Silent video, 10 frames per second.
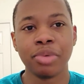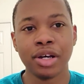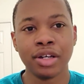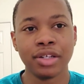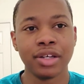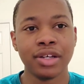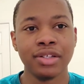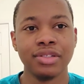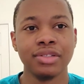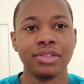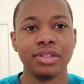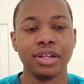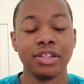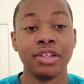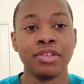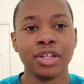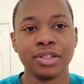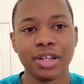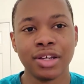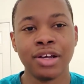podcast and other
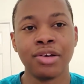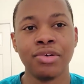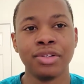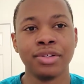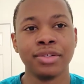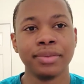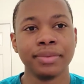things I got going on.